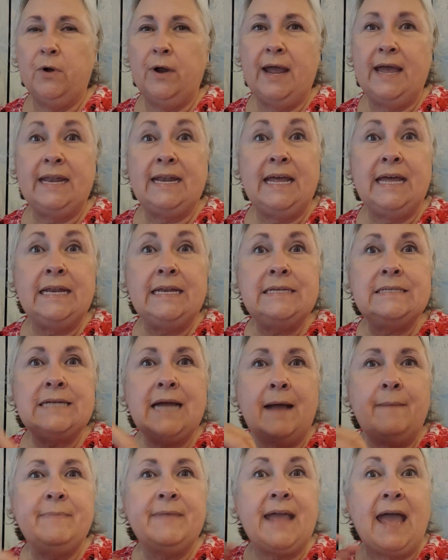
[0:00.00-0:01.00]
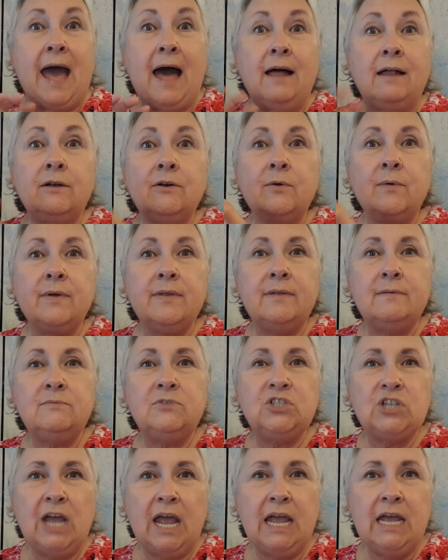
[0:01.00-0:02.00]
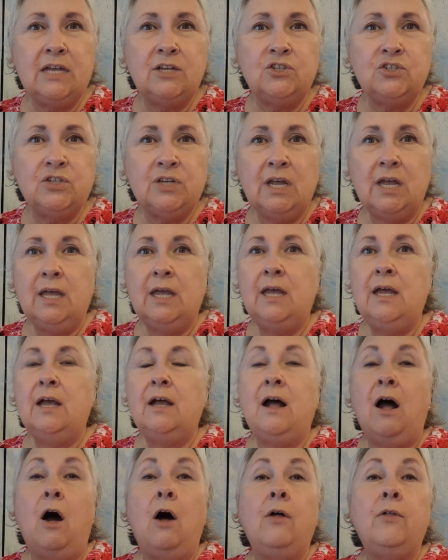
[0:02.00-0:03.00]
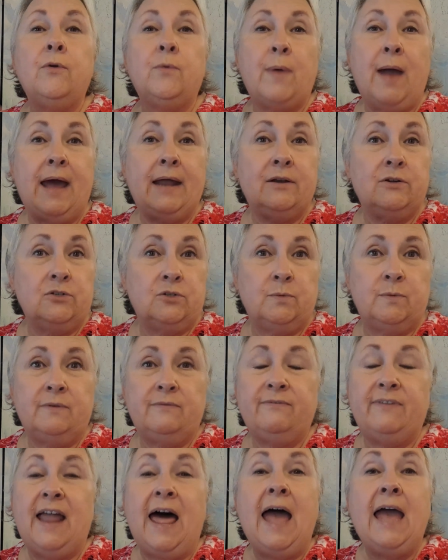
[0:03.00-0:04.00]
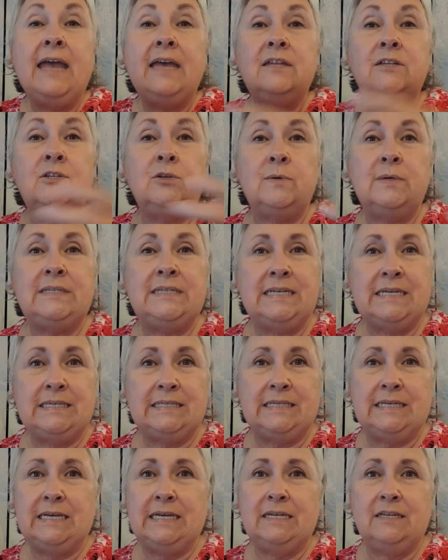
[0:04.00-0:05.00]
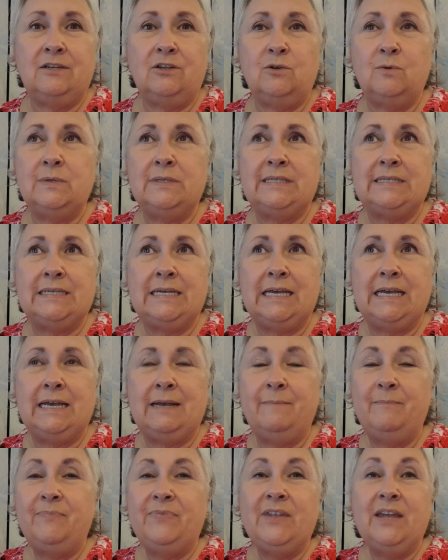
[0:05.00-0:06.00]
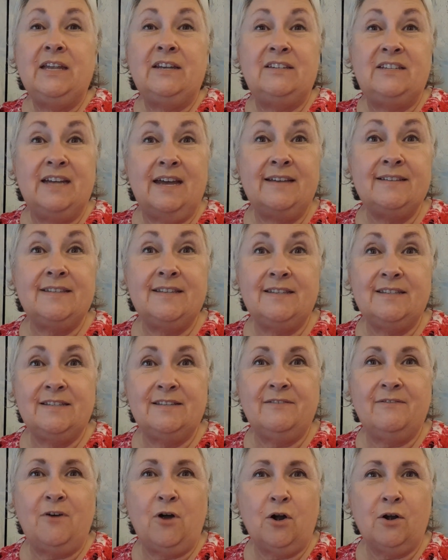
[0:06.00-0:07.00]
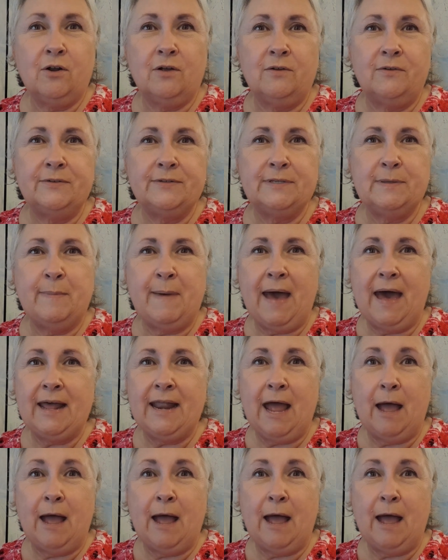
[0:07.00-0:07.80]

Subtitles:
and anytime the algorithm changed, all the writers would fly into a tizzy, and you would see dozens of articles about